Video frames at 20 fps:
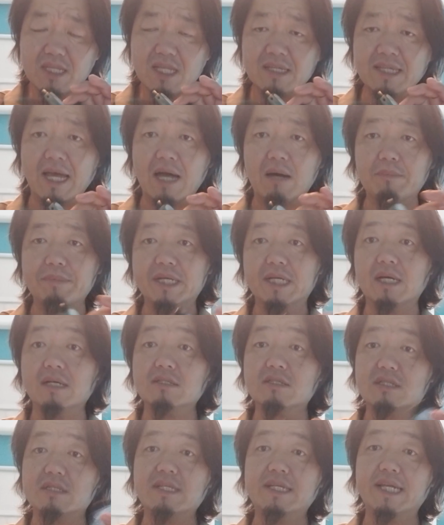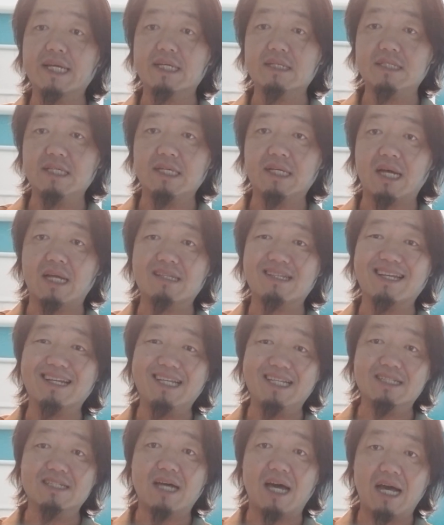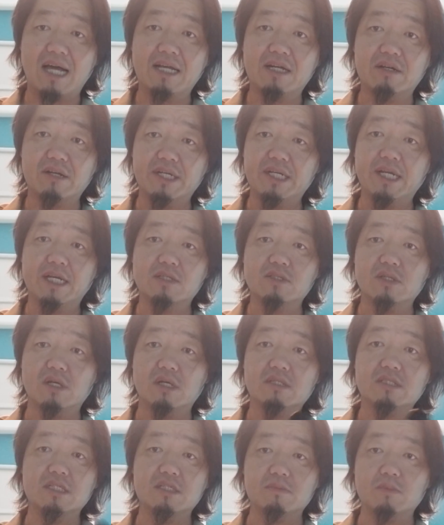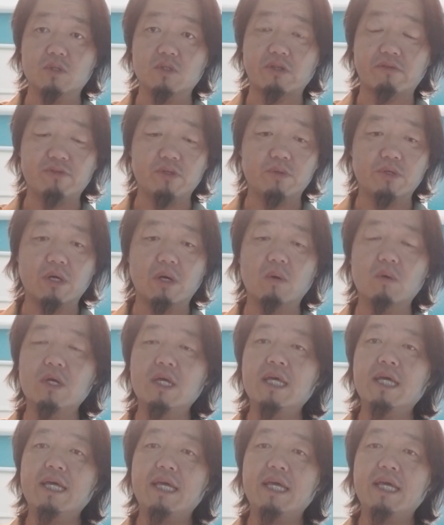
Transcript: Now, because the nicotine content is higher in Nixalts, as most of you know,